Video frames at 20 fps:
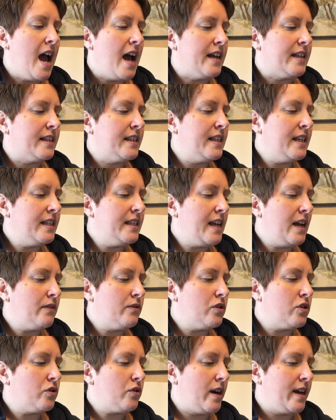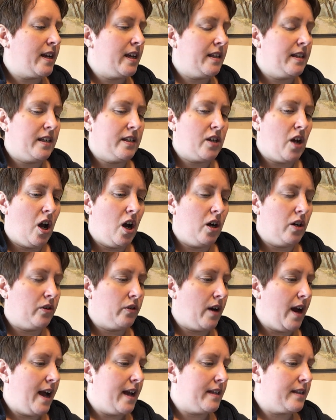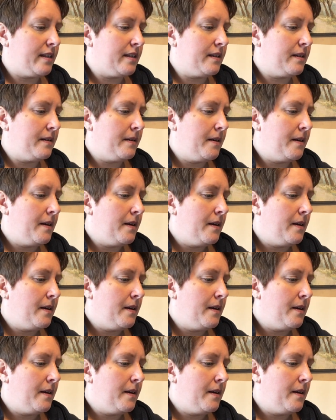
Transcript: a sit-down strike in the tall grass.